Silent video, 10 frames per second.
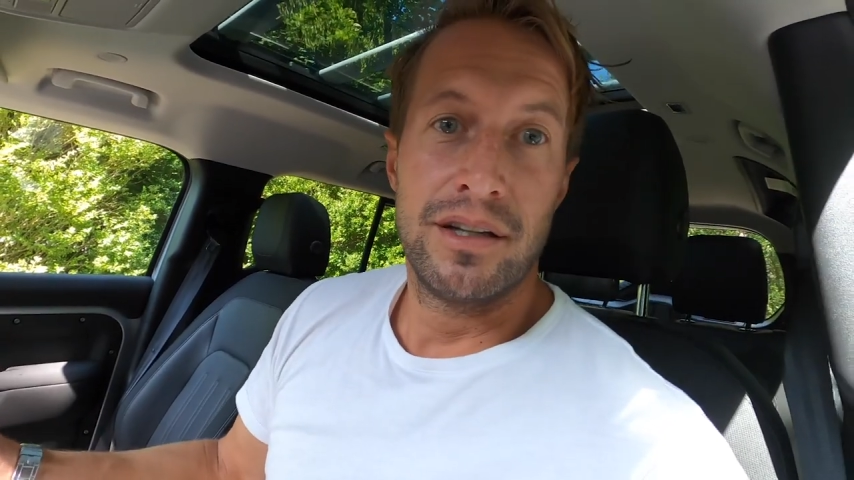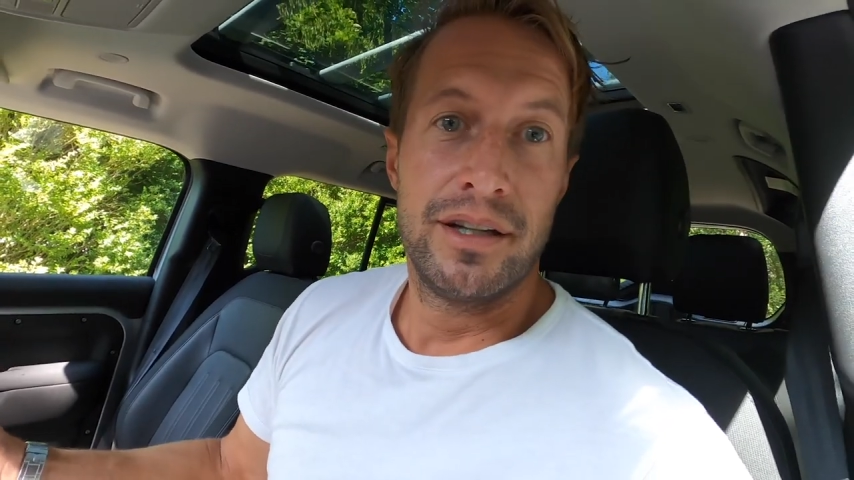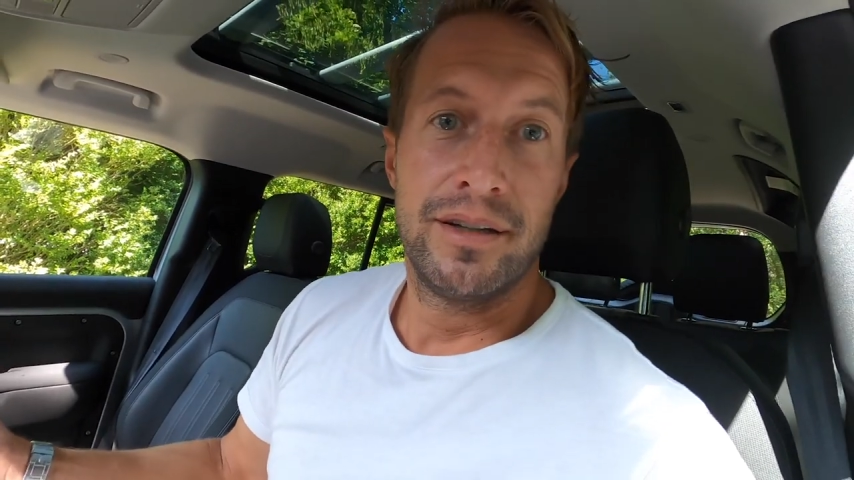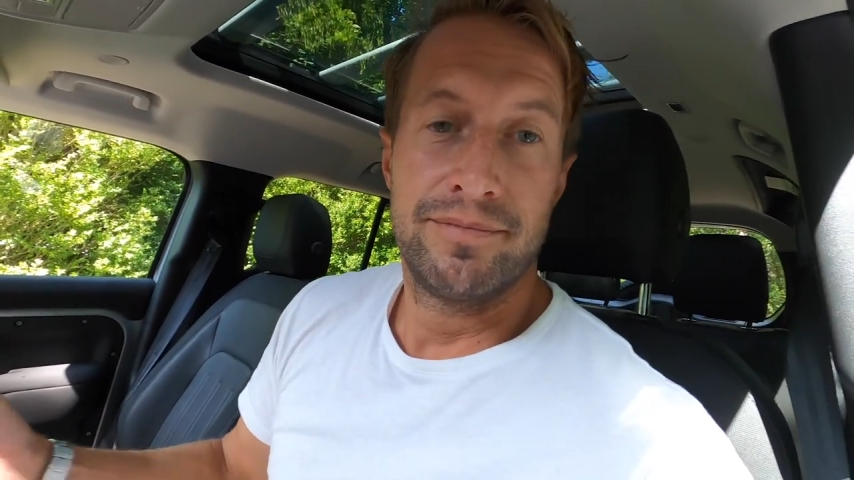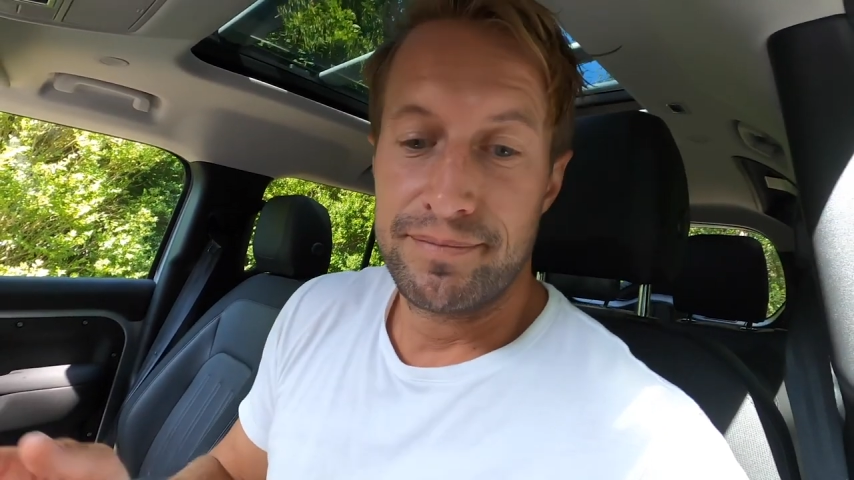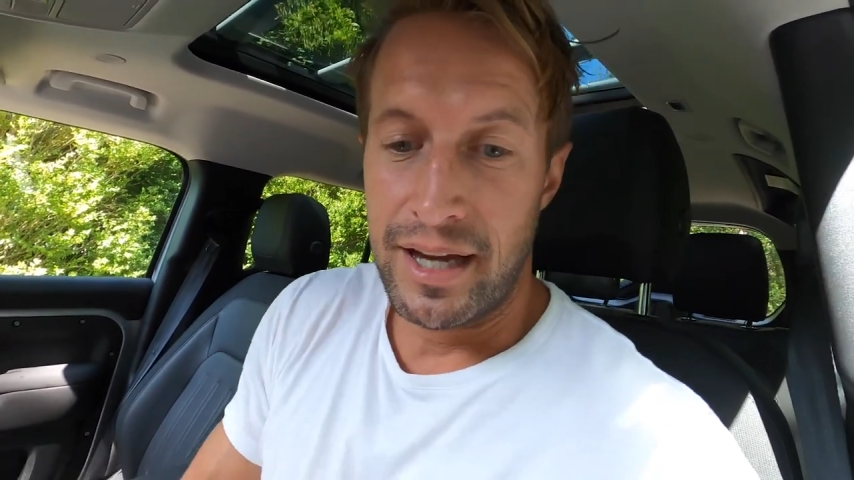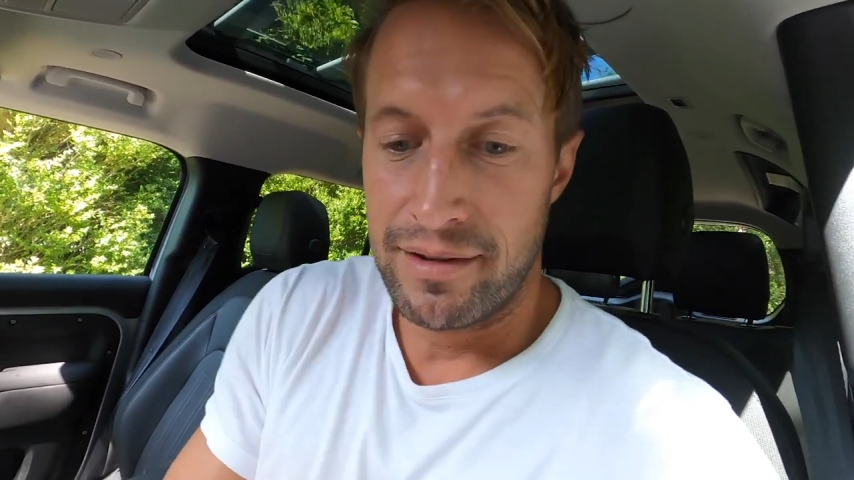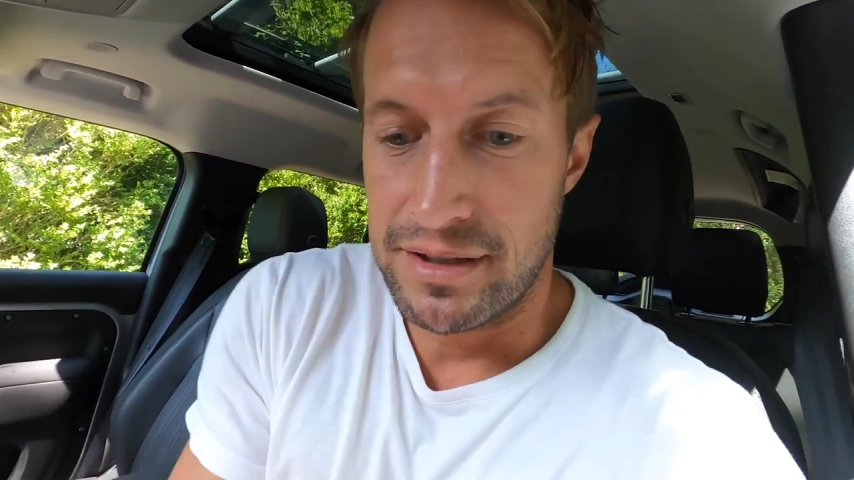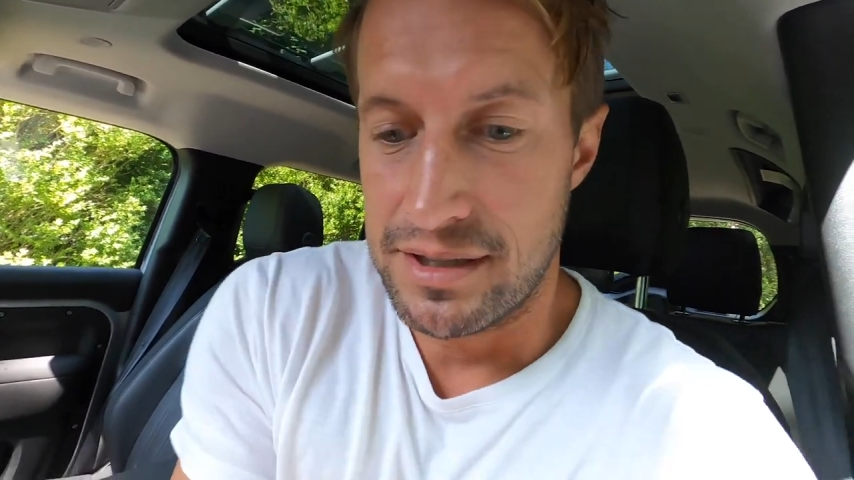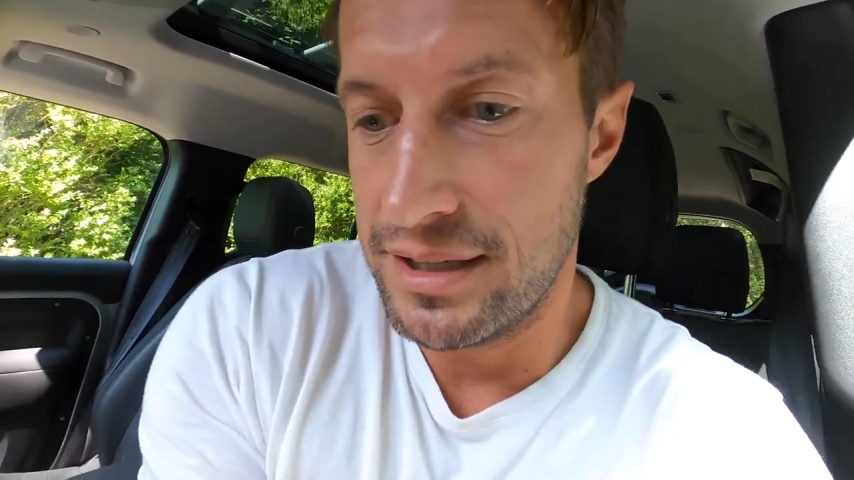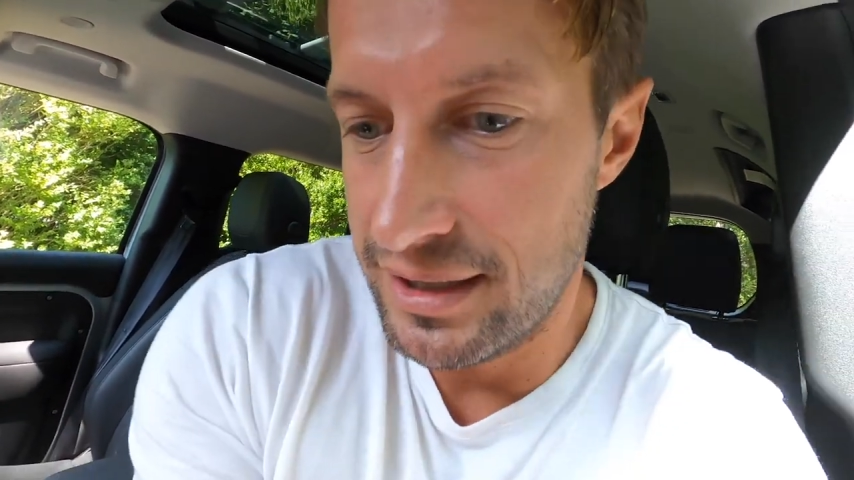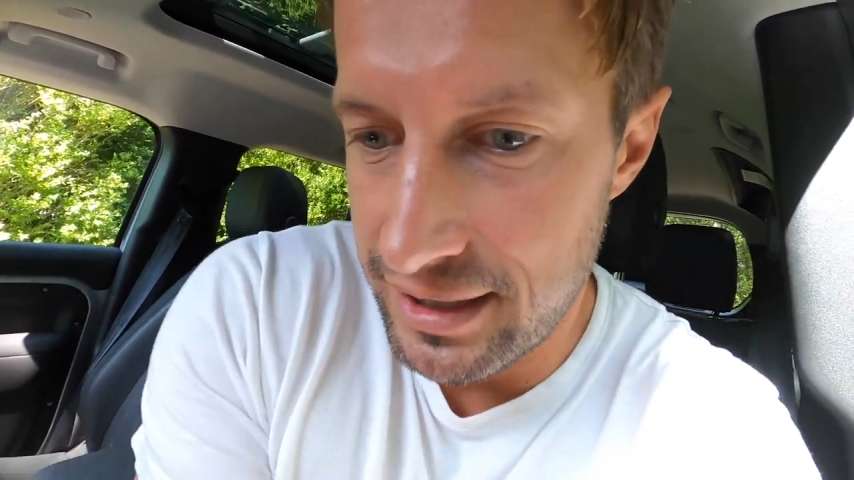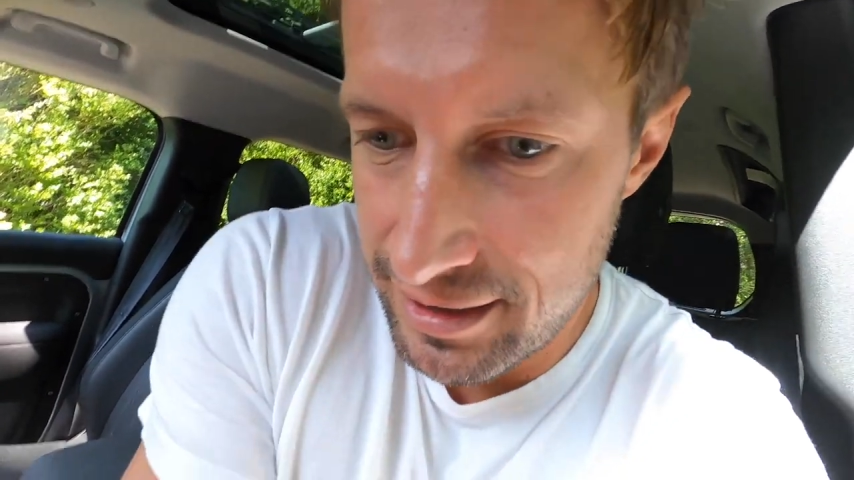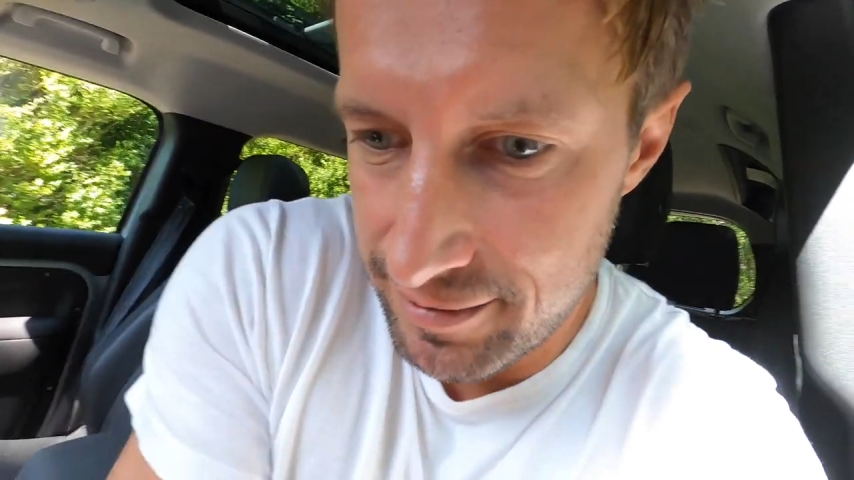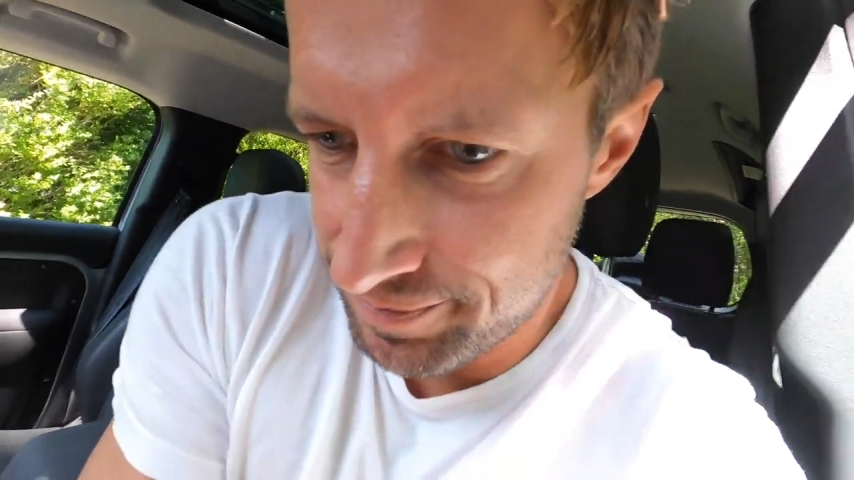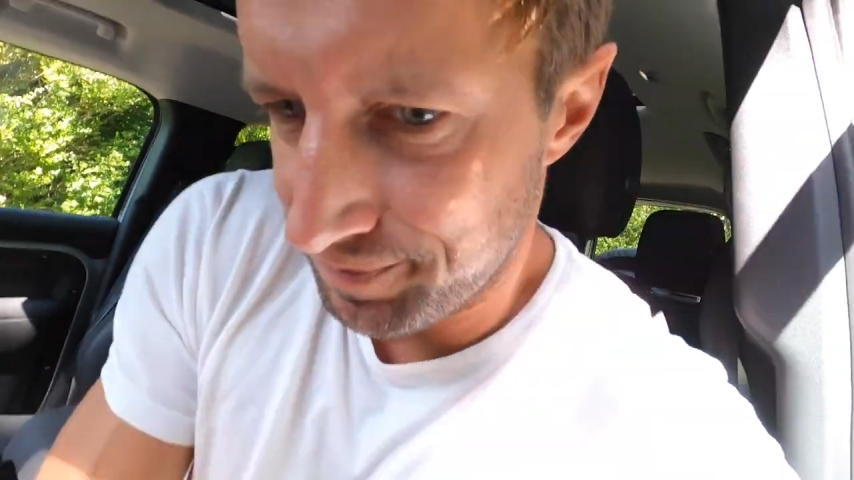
hood. I haven't seen it yet.